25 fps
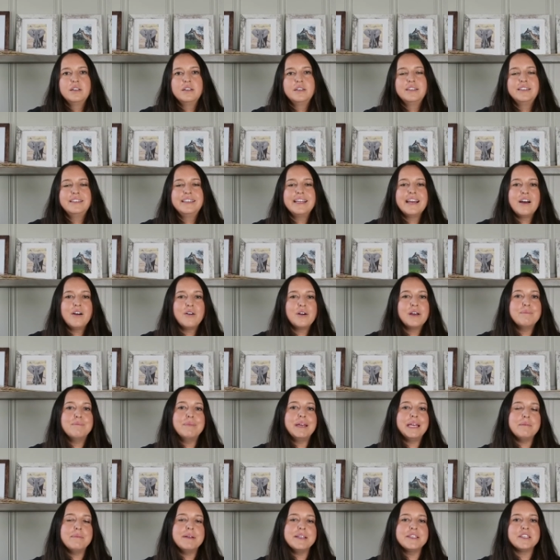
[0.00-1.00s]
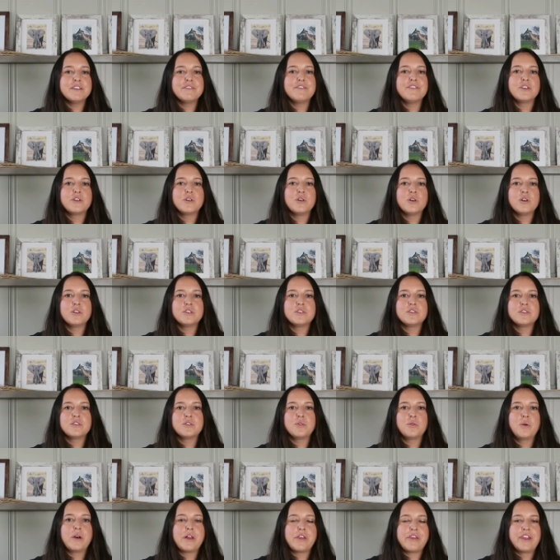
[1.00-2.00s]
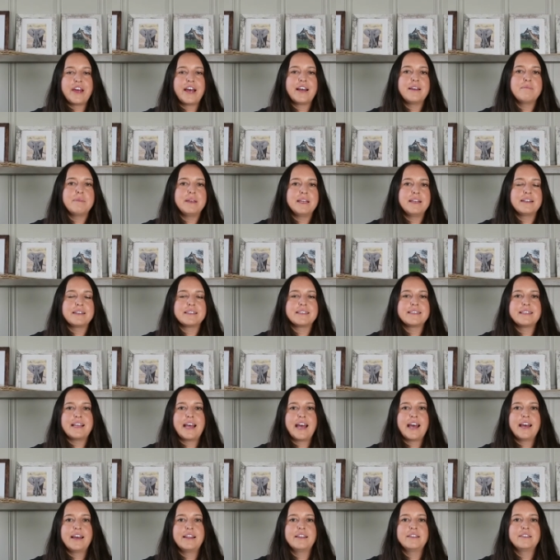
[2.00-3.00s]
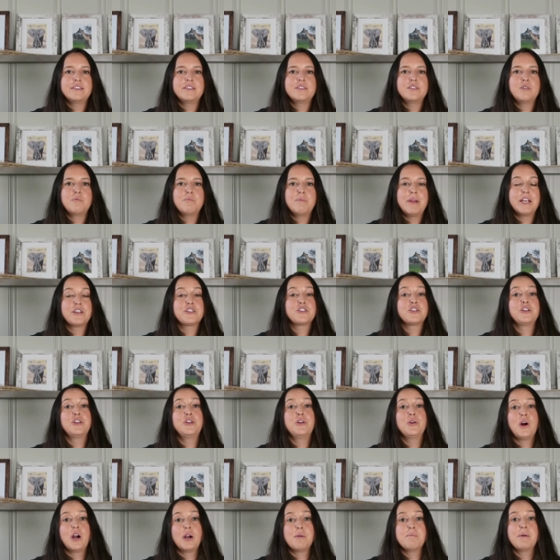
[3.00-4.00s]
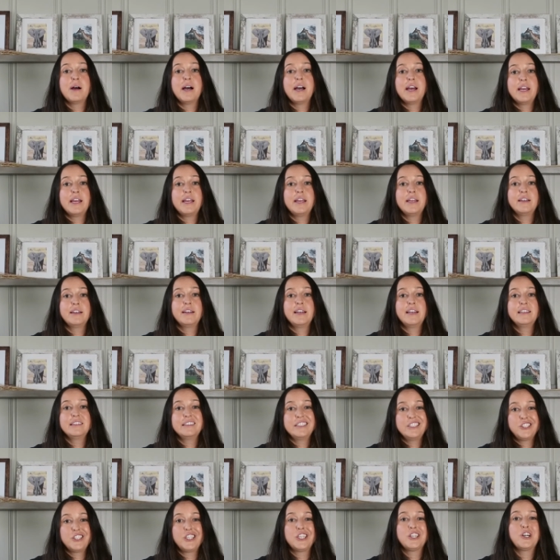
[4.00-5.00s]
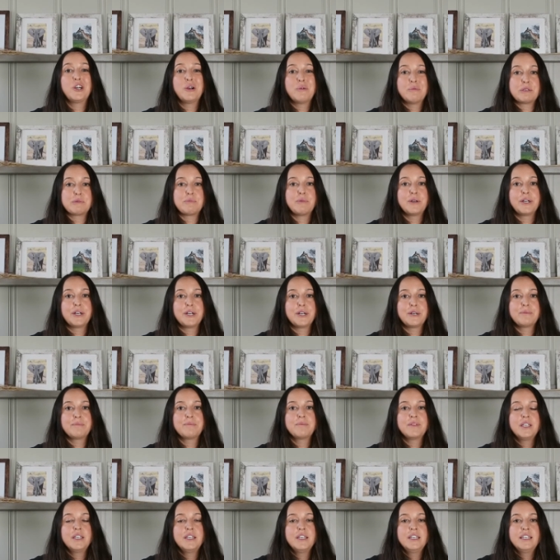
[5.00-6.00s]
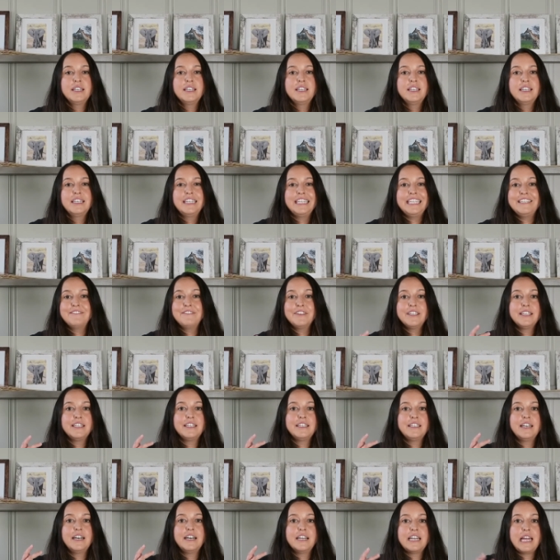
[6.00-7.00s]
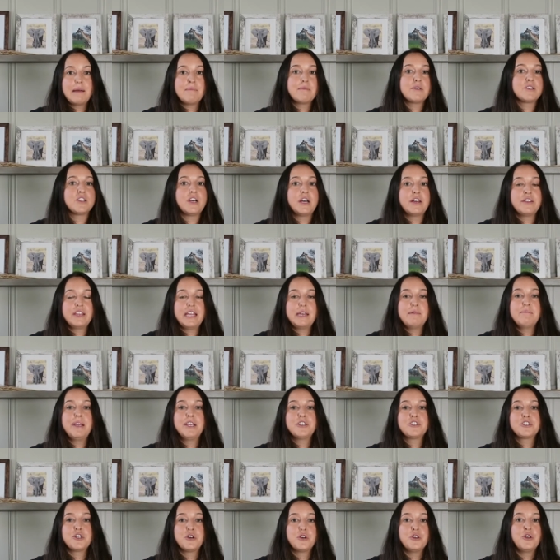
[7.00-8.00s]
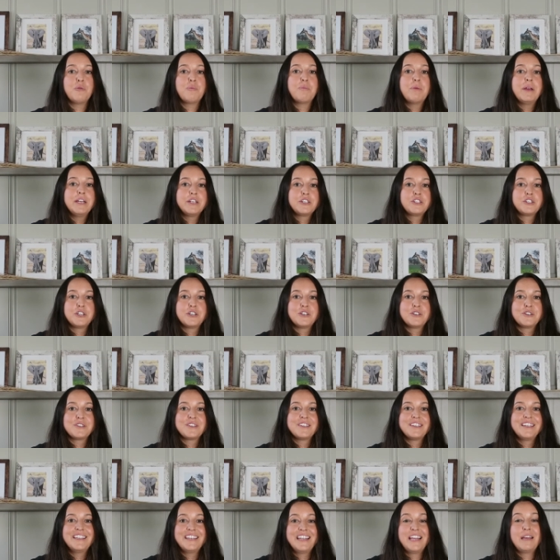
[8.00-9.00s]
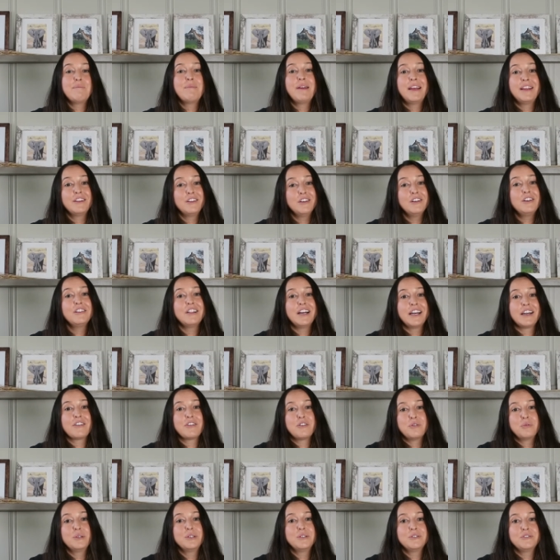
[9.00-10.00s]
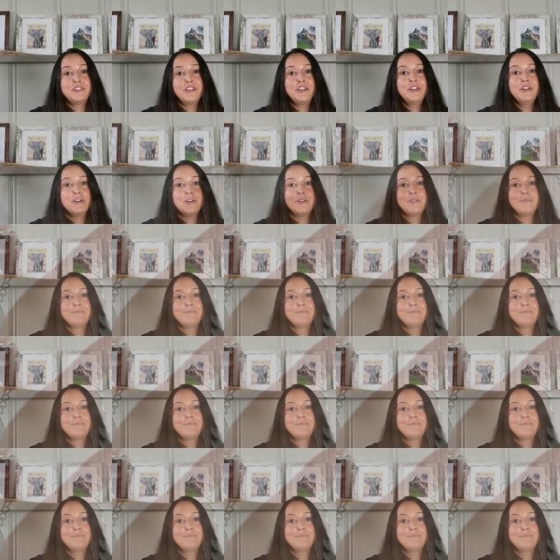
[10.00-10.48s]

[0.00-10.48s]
Now, it may be difficult, with that being said, to make sure you are buying a legit Hermspringer. Even on Amazon, they may show you pictures, and it may look like the real deal.